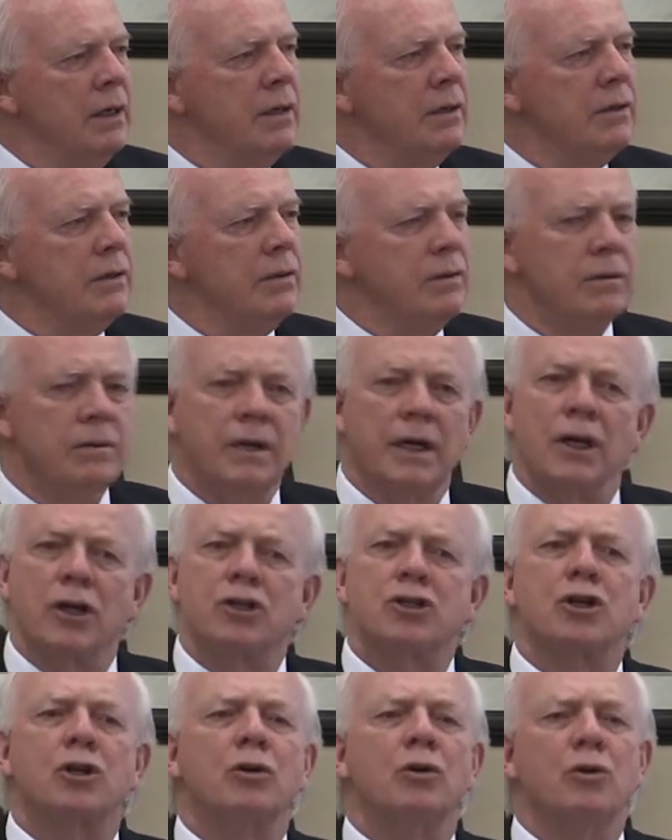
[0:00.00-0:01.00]
to the
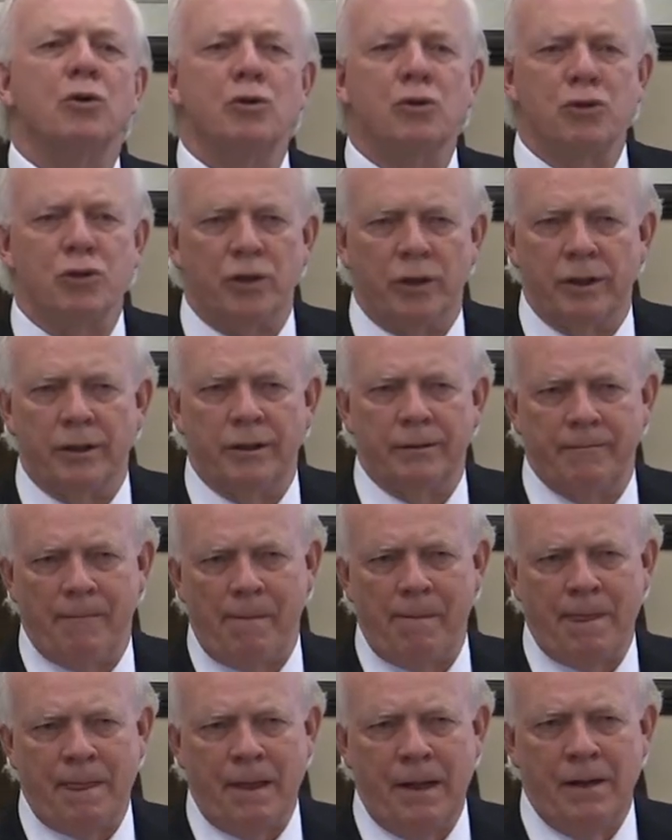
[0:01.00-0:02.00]
exclusion
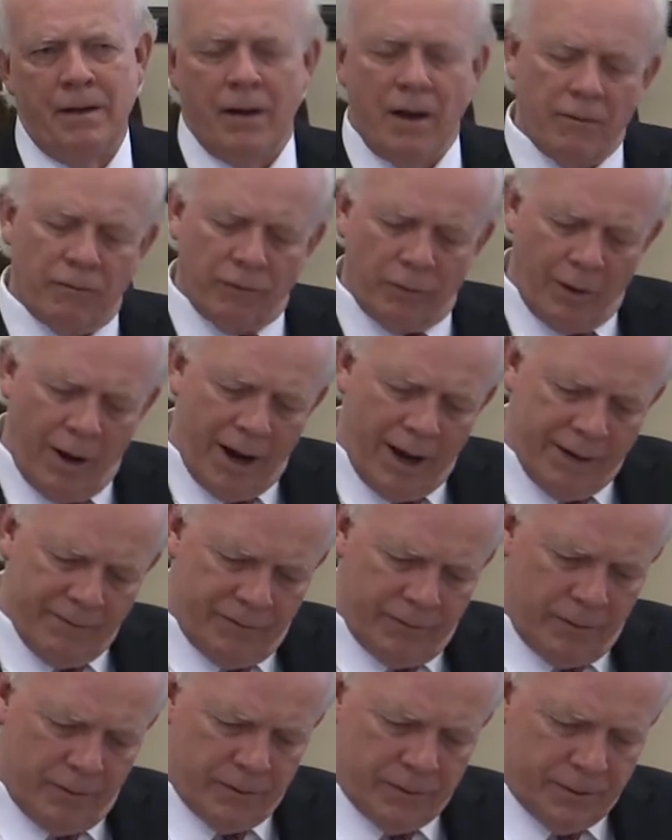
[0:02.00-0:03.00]
of
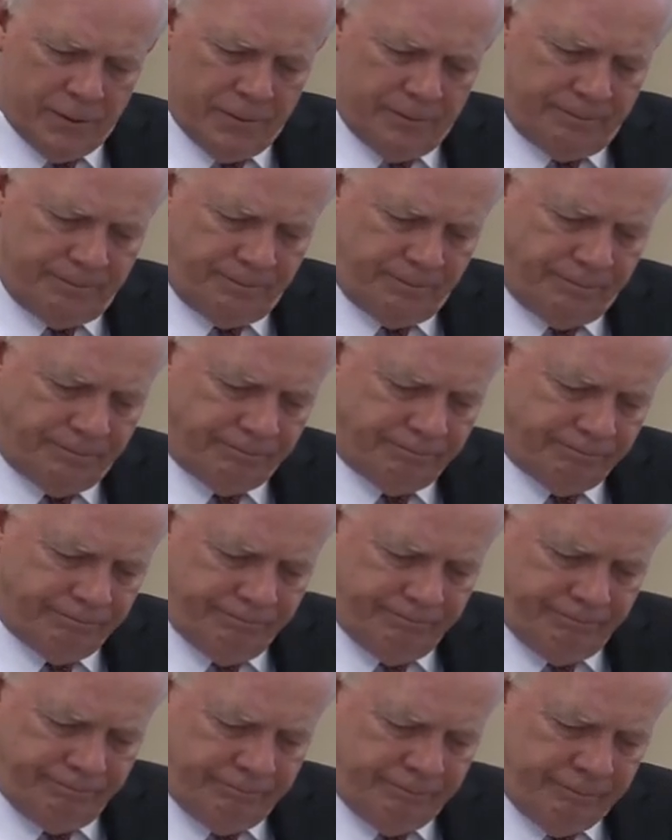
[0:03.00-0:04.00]
rivals.
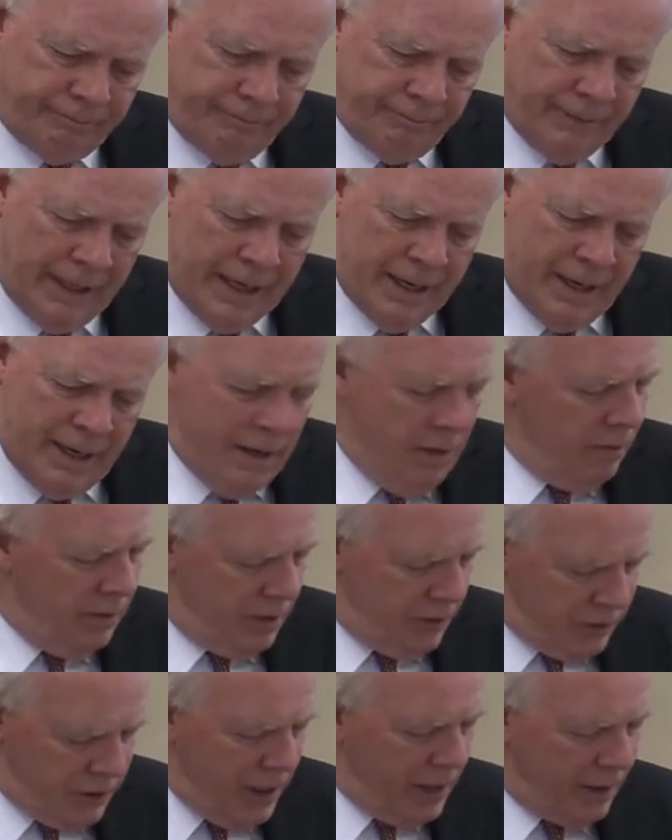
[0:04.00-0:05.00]
But
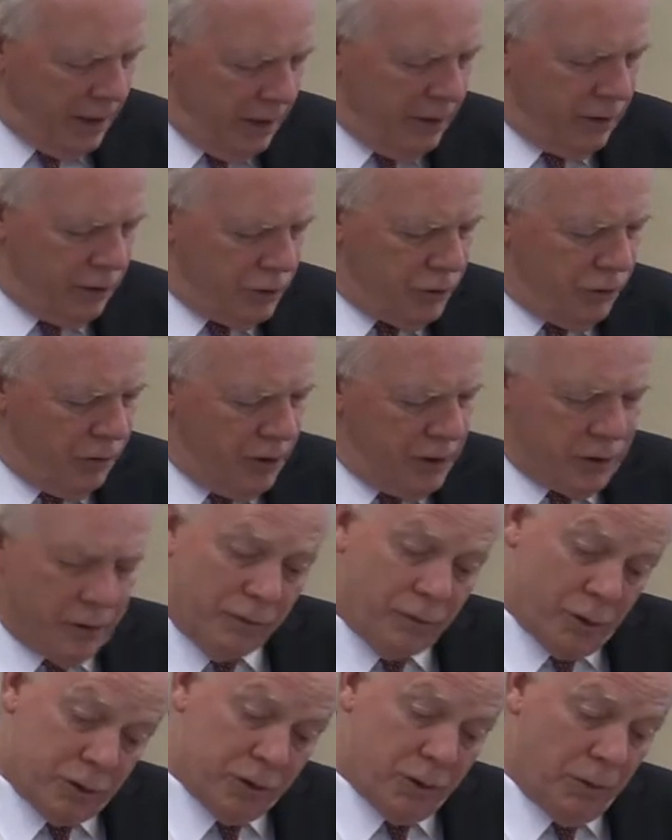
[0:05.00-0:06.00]
the second illustration,
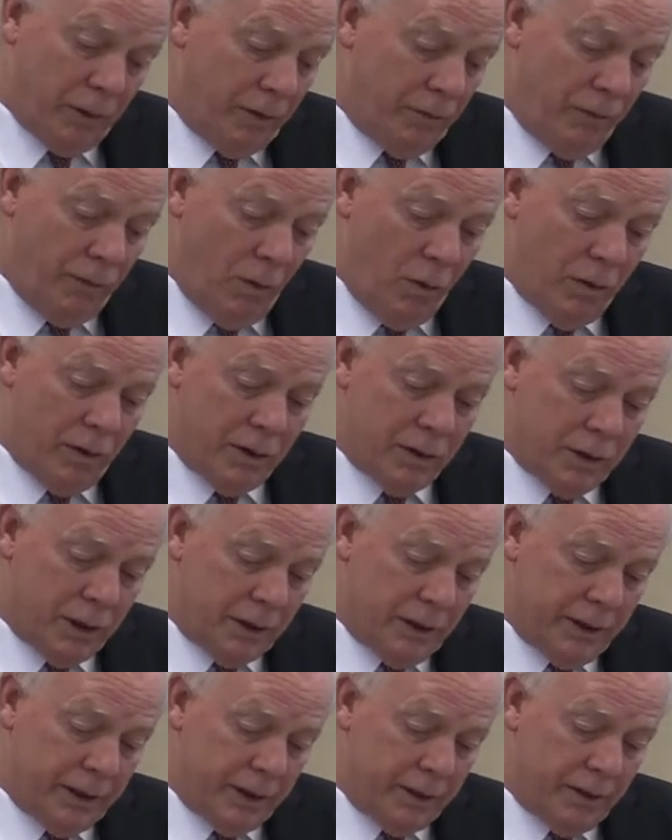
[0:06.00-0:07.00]
verse 24, is
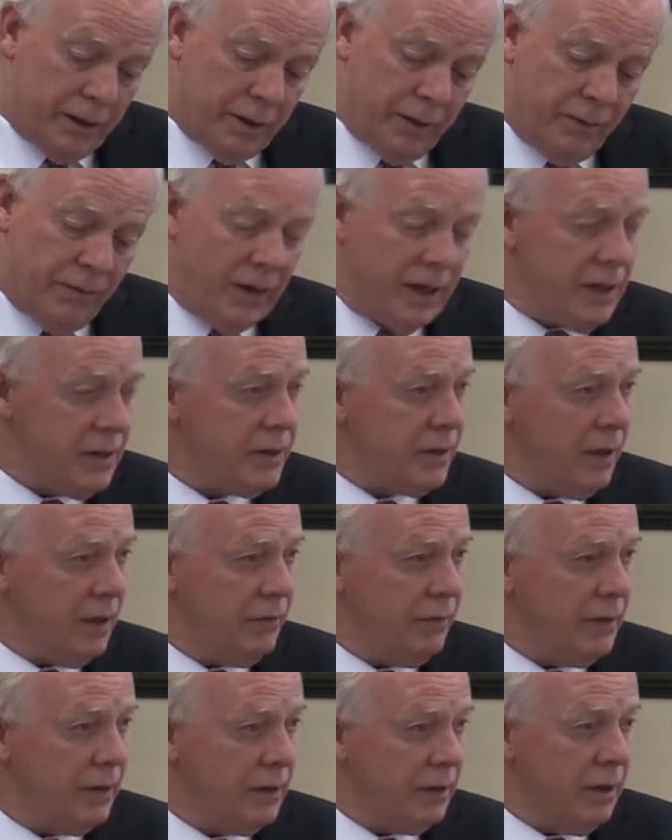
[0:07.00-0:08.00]
clear on the face
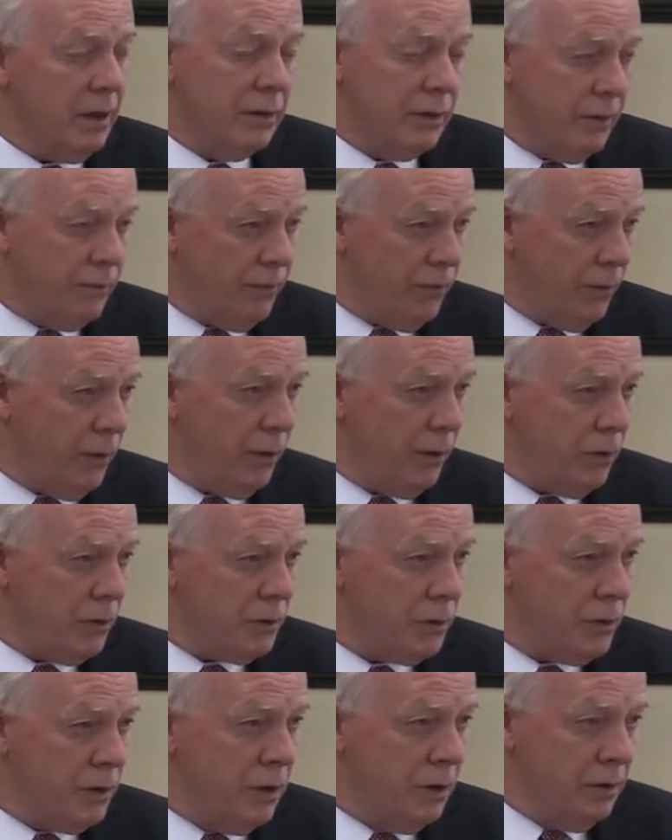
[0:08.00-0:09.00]
of it. The
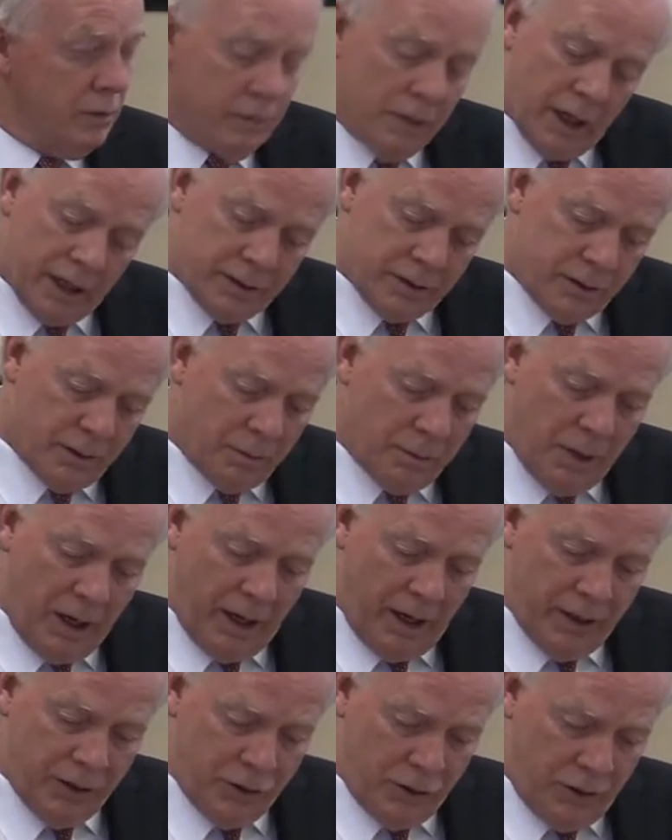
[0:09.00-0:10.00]
first, not so
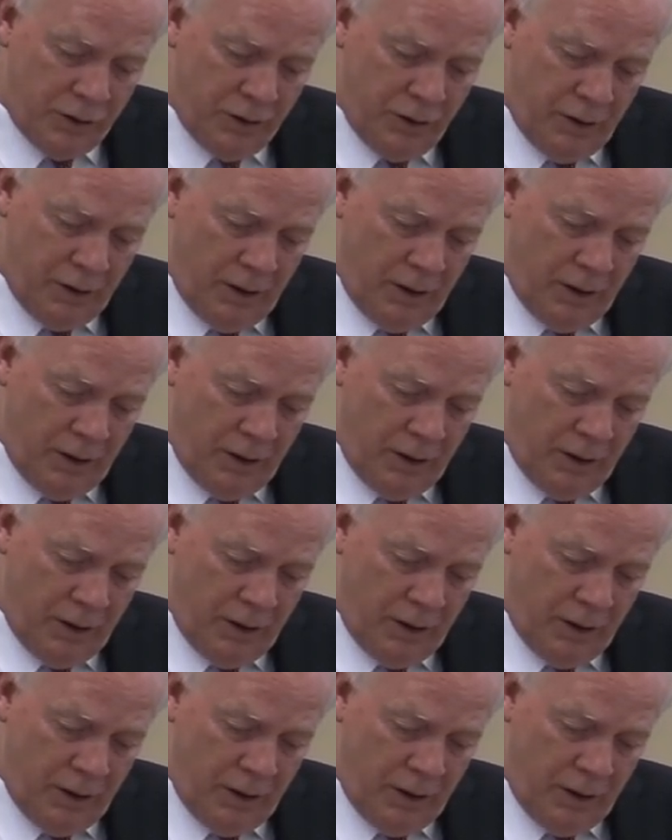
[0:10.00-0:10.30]
much,